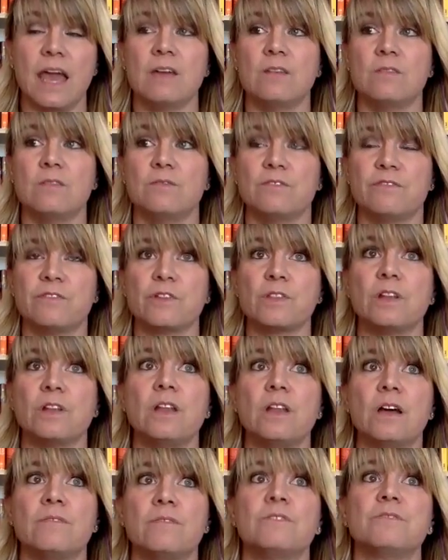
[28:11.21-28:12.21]
And for the
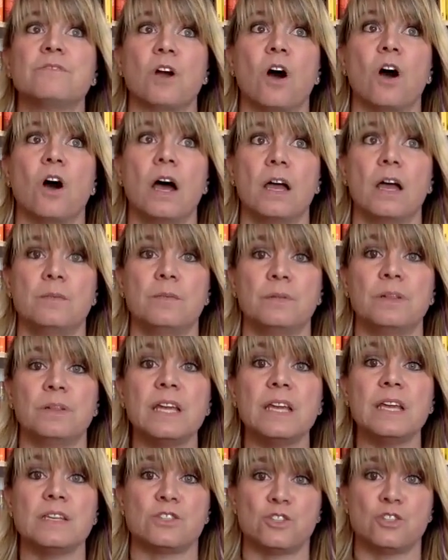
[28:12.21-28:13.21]
love of God,
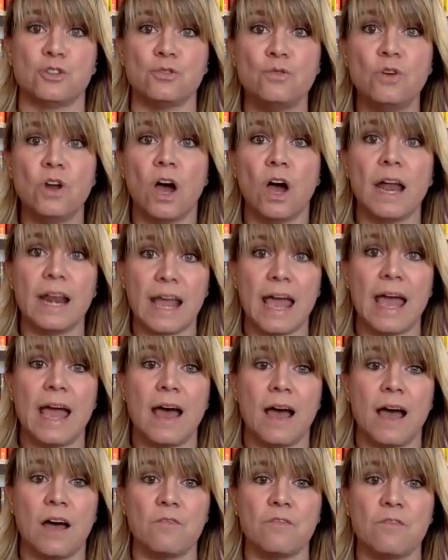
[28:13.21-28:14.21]
please do not
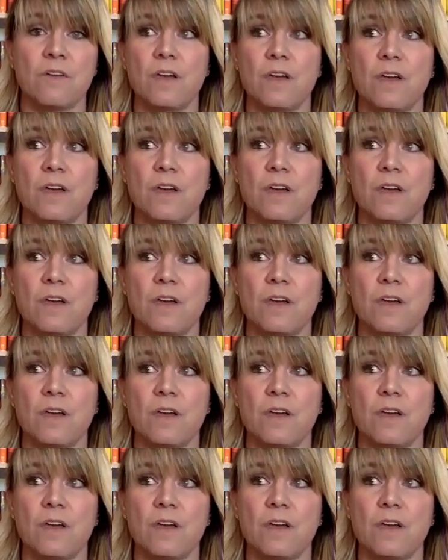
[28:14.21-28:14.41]
have